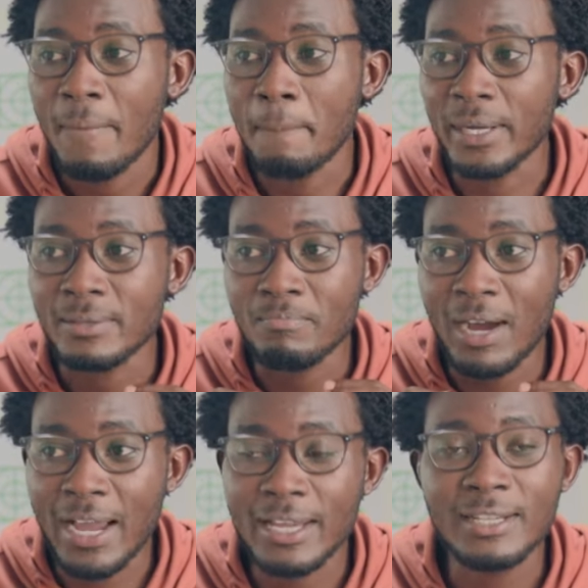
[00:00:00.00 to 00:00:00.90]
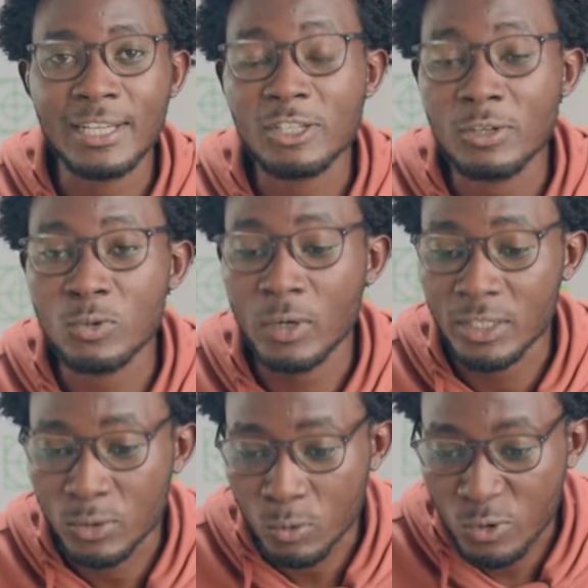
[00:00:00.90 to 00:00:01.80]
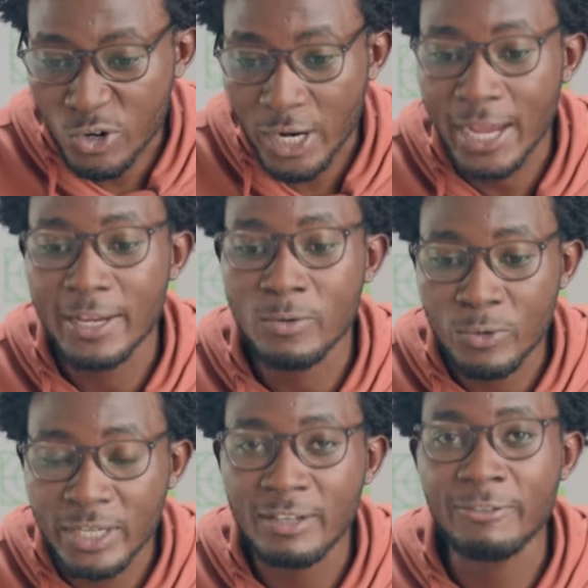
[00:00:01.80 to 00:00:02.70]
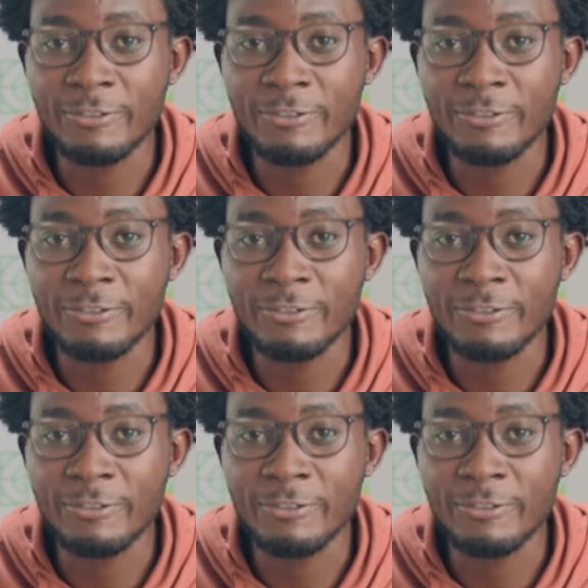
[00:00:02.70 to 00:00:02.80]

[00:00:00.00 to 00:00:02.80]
but my intentions was to try really